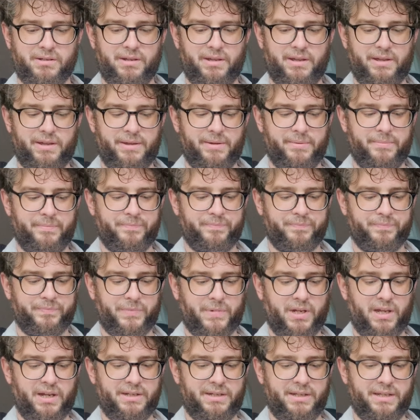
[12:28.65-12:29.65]
um,
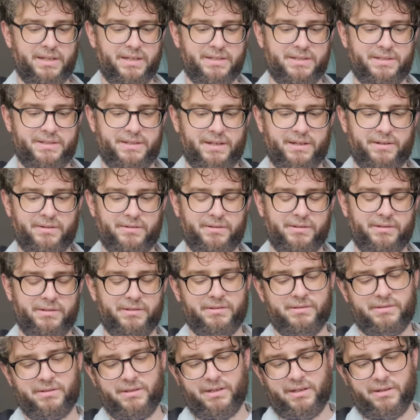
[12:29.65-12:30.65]
ideas down and
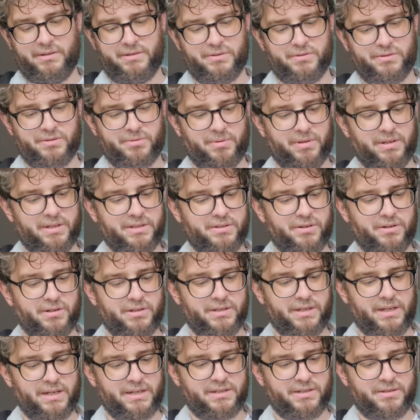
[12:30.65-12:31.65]
you know he talks about
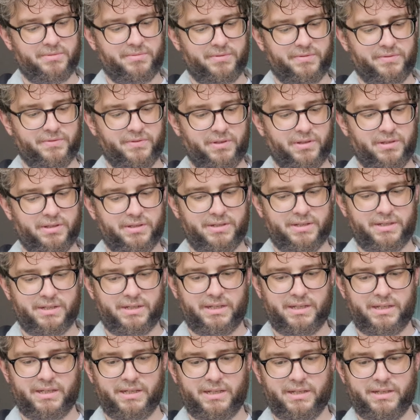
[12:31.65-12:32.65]
intoxication
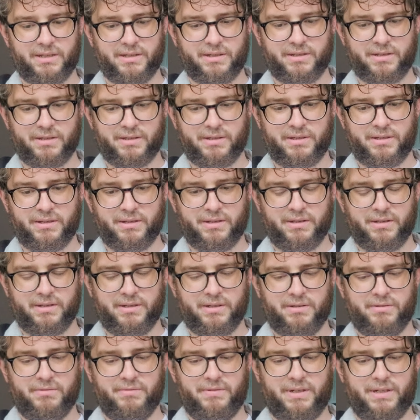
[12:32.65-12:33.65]
mythology
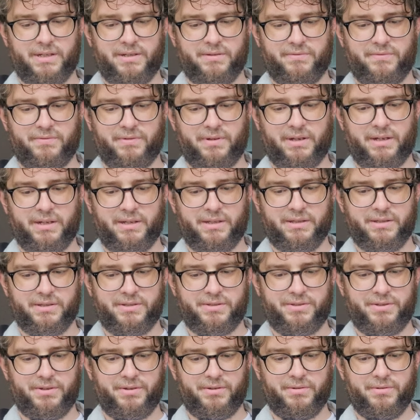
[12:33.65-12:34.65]
redefining the
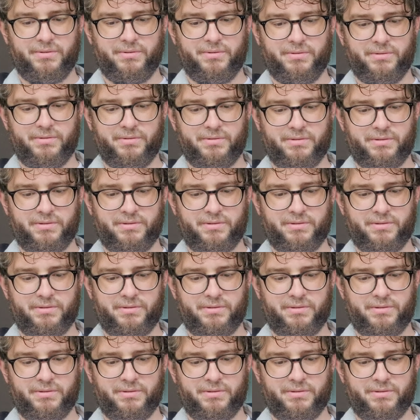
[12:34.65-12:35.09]
soul